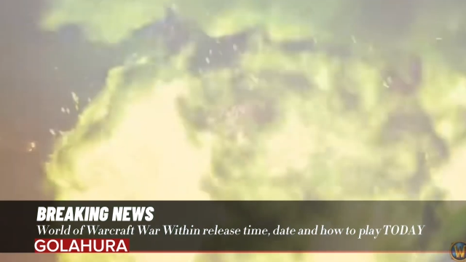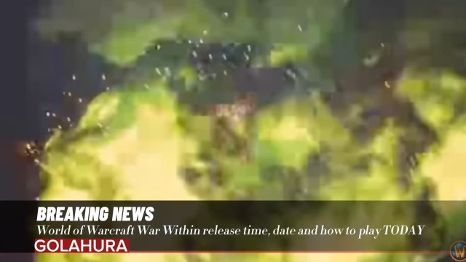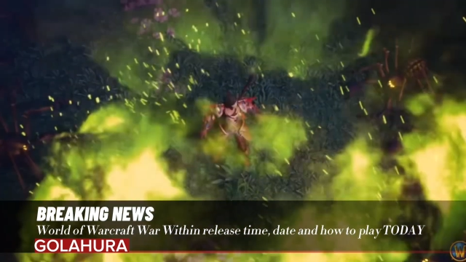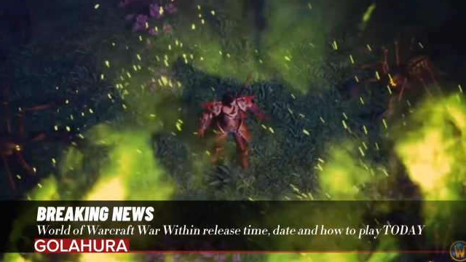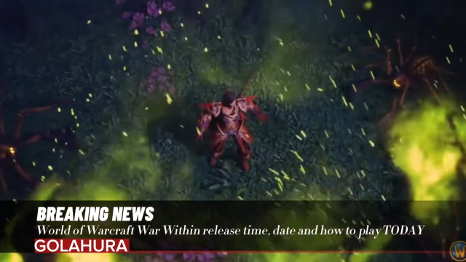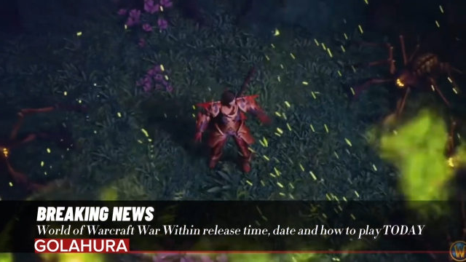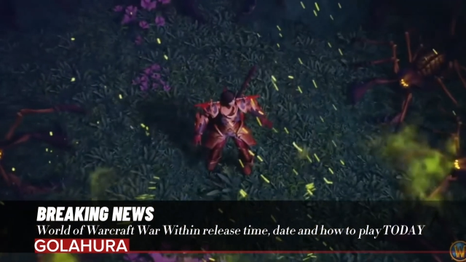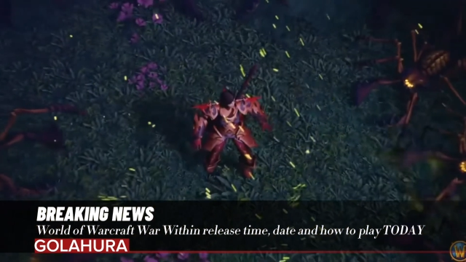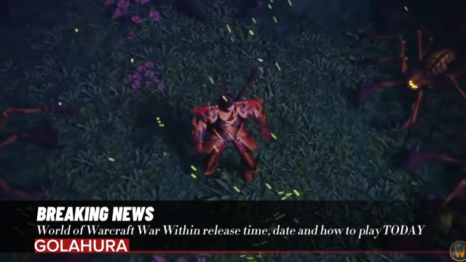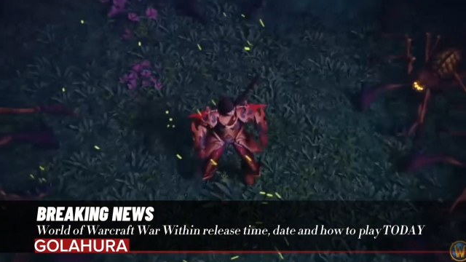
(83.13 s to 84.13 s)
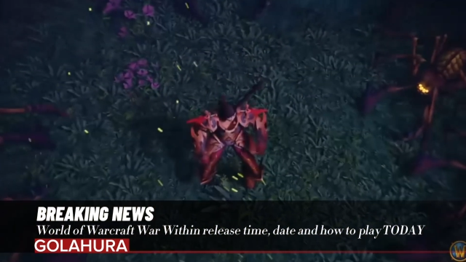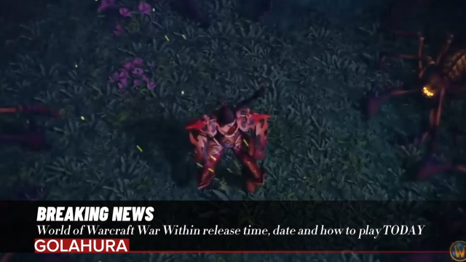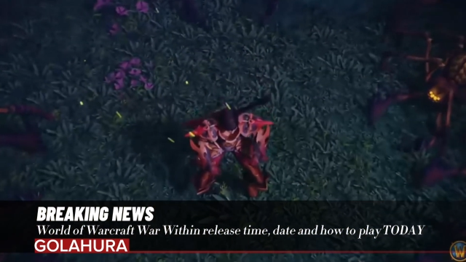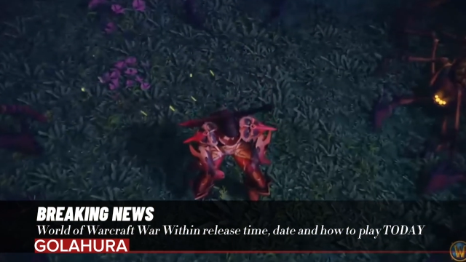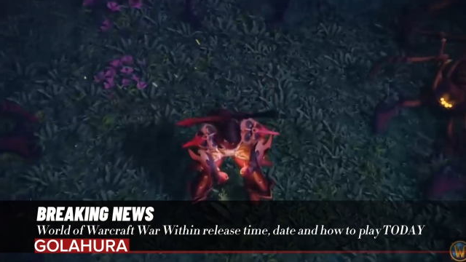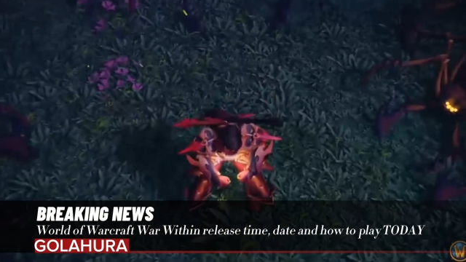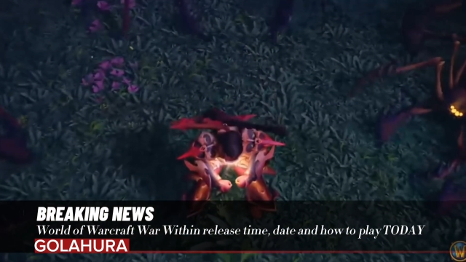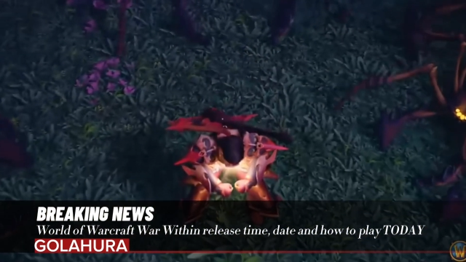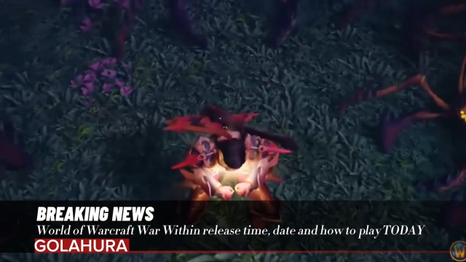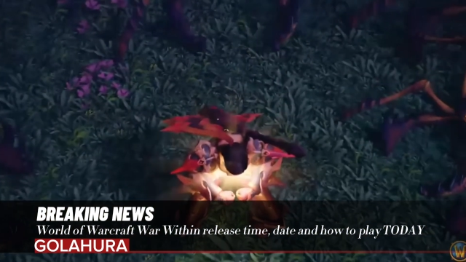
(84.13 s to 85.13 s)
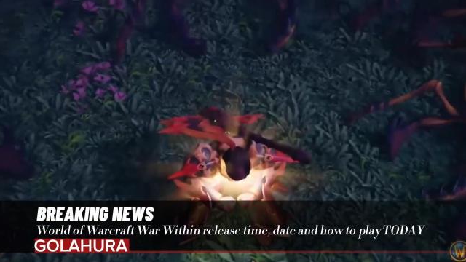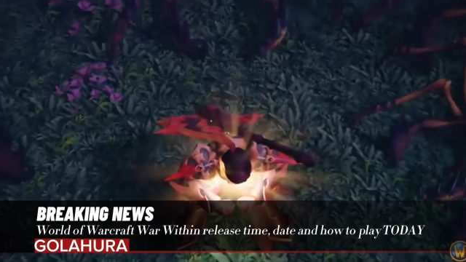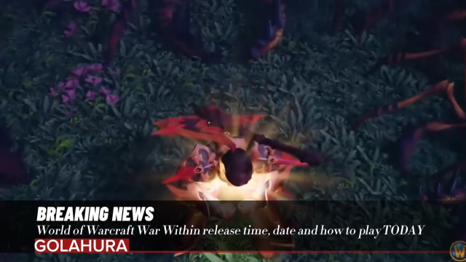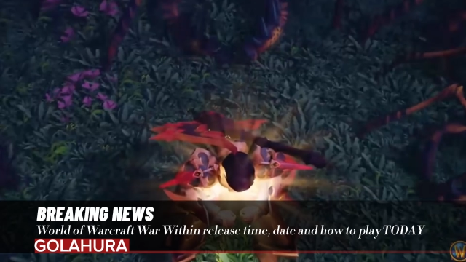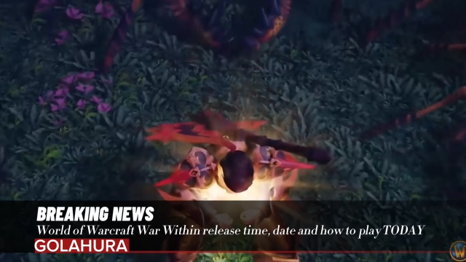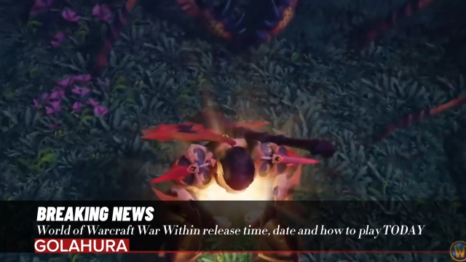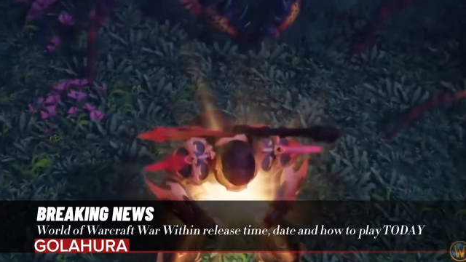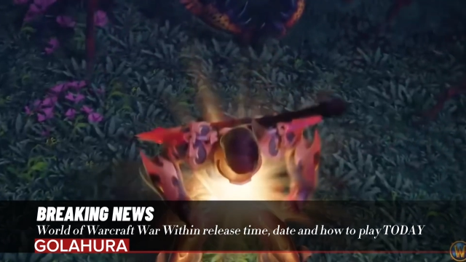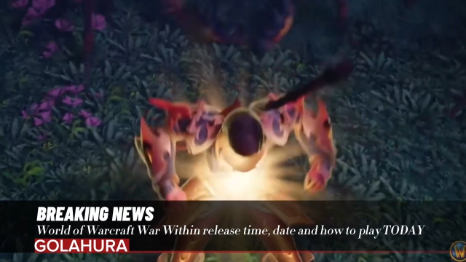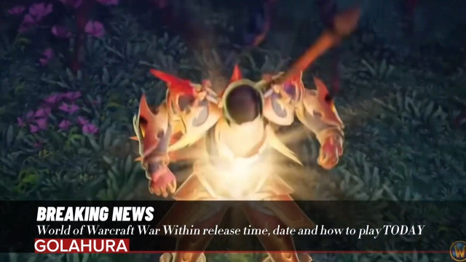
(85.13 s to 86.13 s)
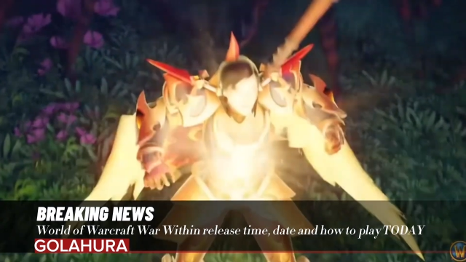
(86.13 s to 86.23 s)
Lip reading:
No face is visible, so there are no lips to read.